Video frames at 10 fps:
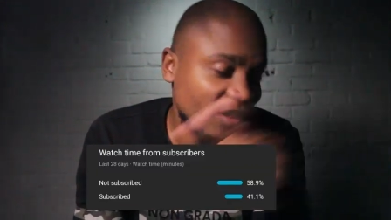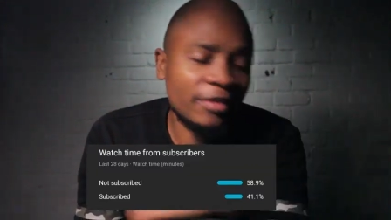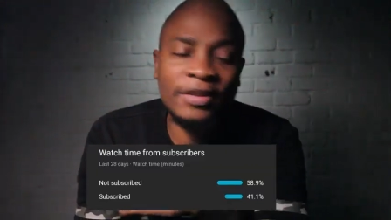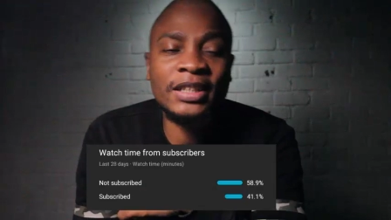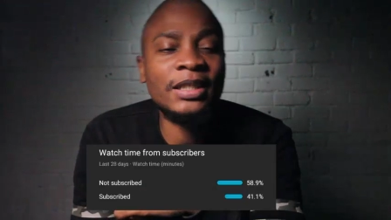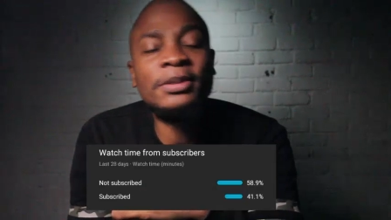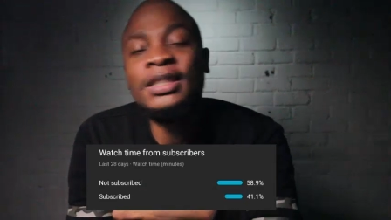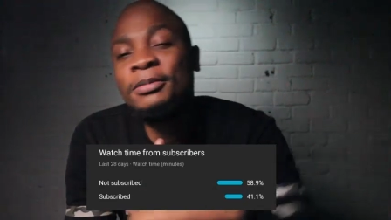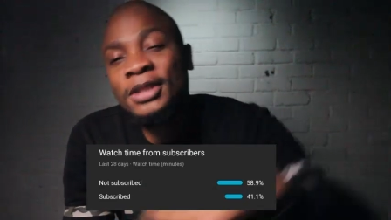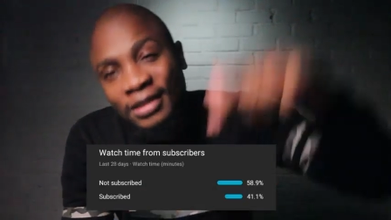Give it a
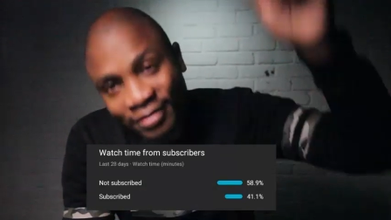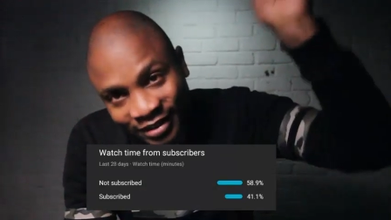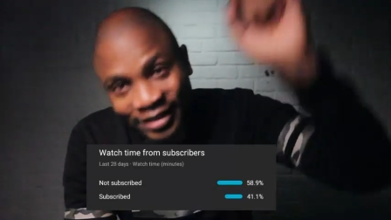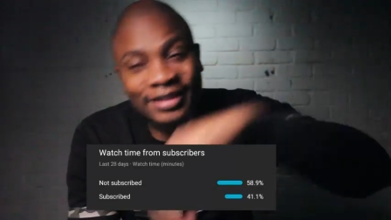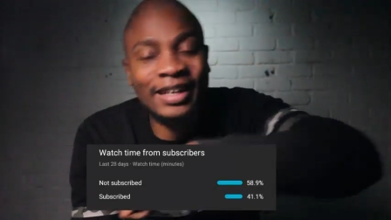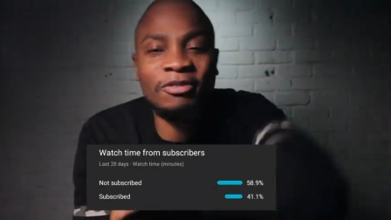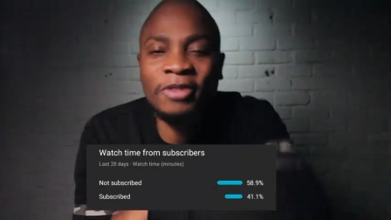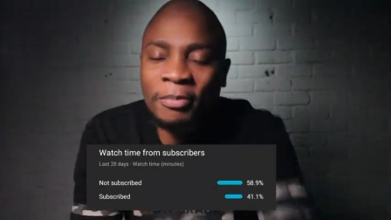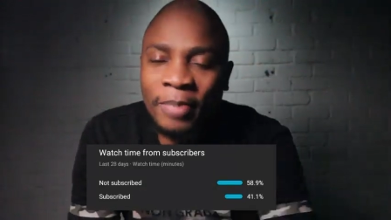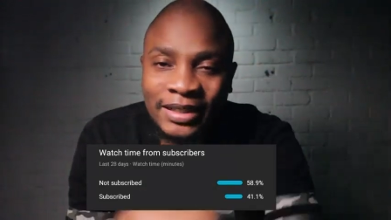subscription, hit
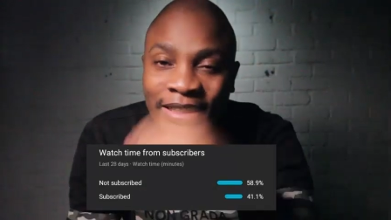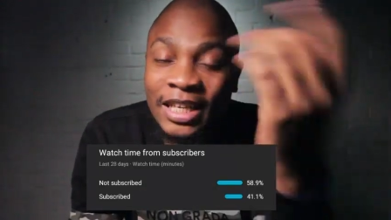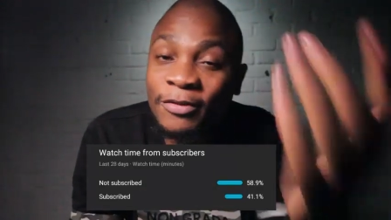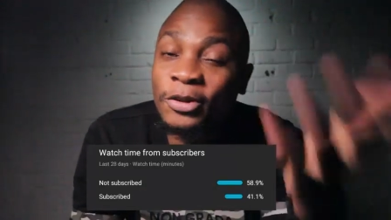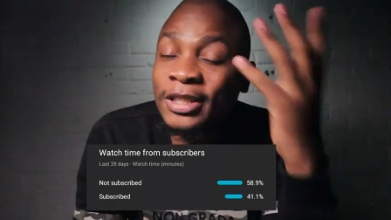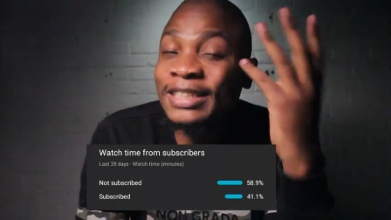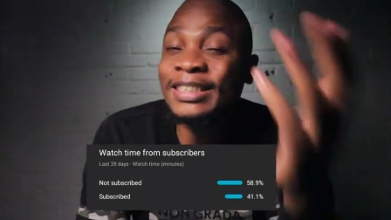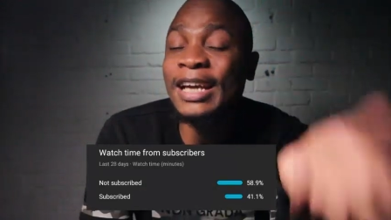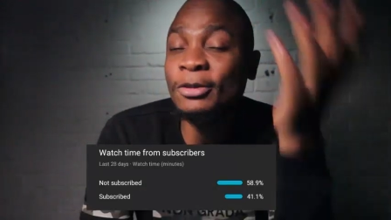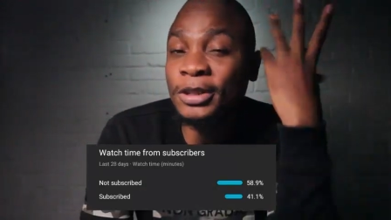that red button. If you
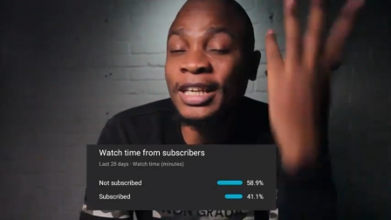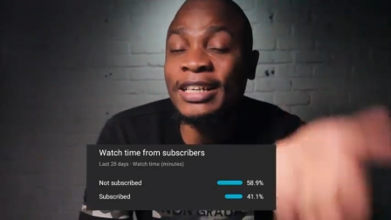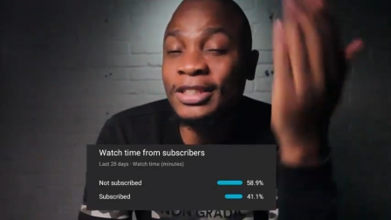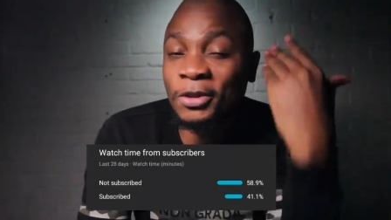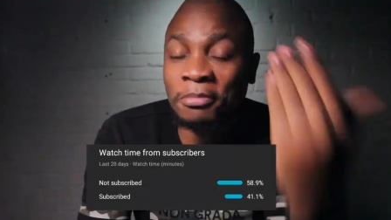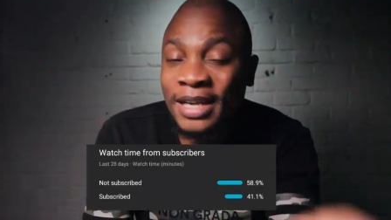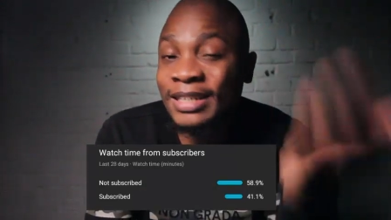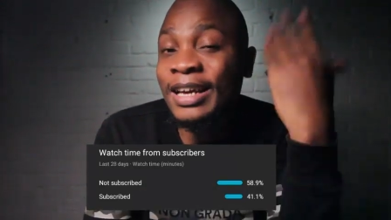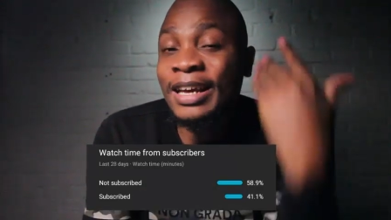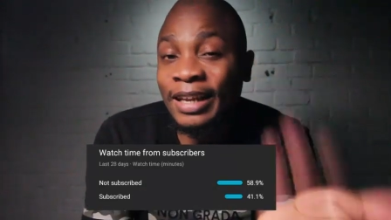decide to change your
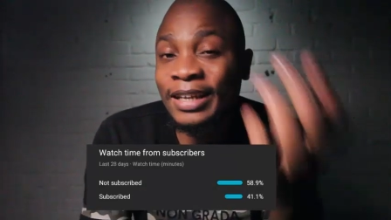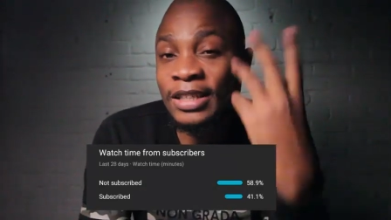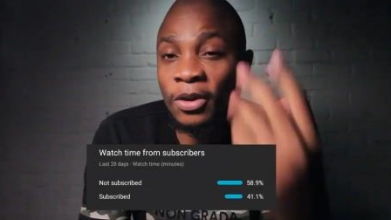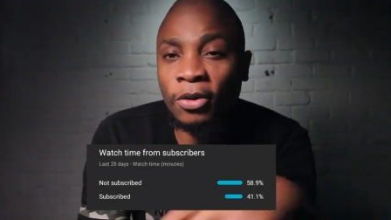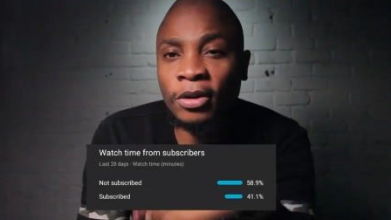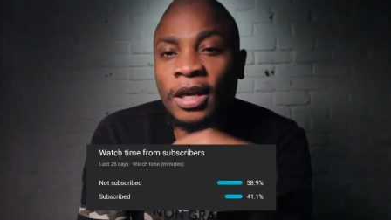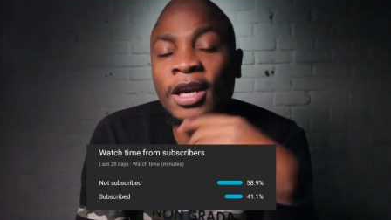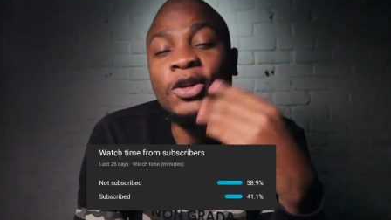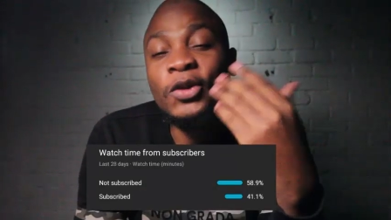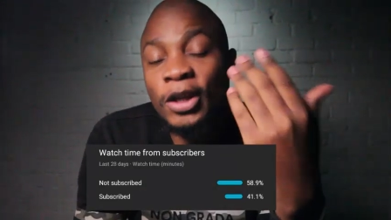mind later on,
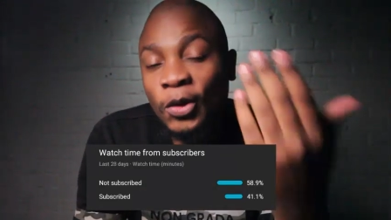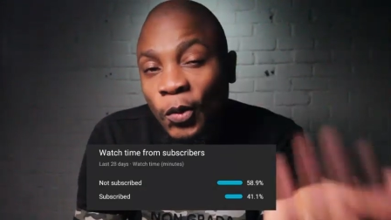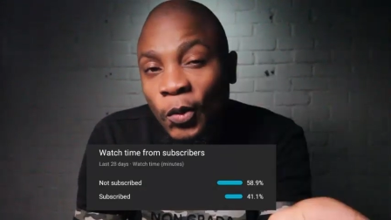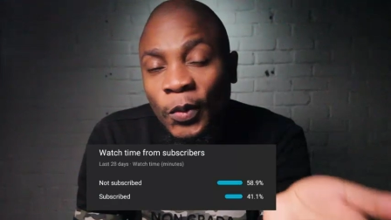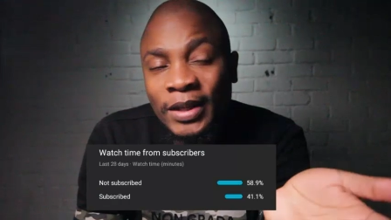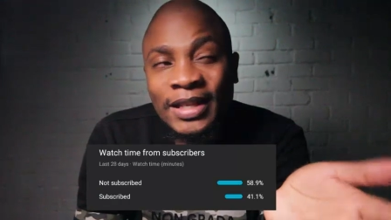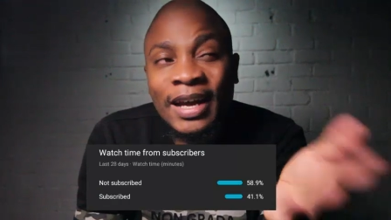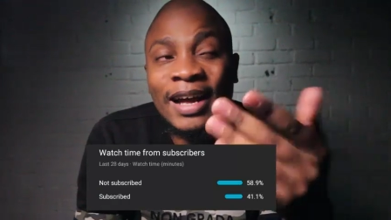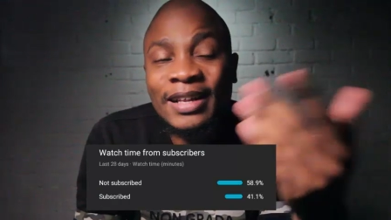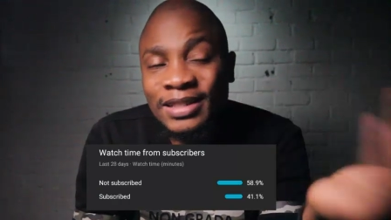you can always
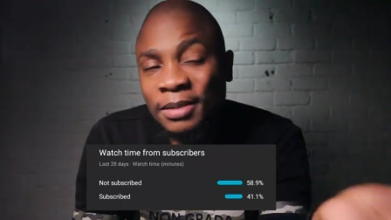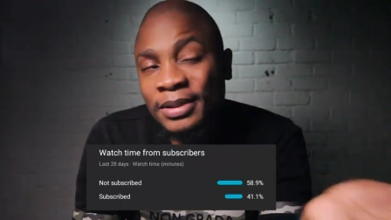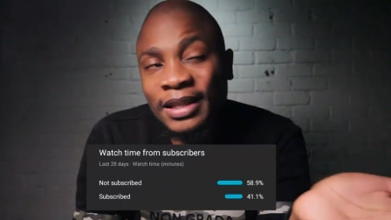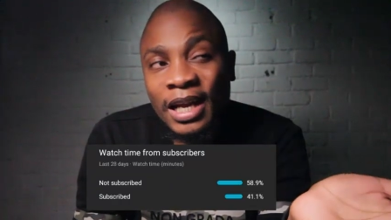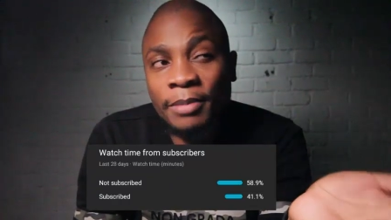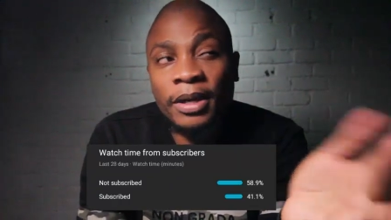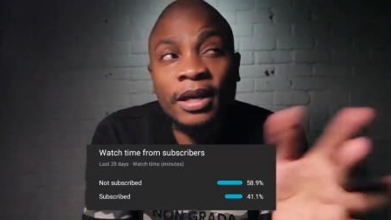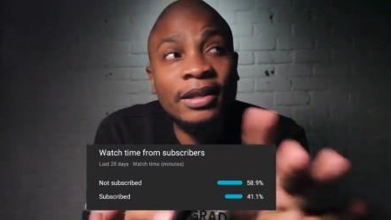unsubscribe.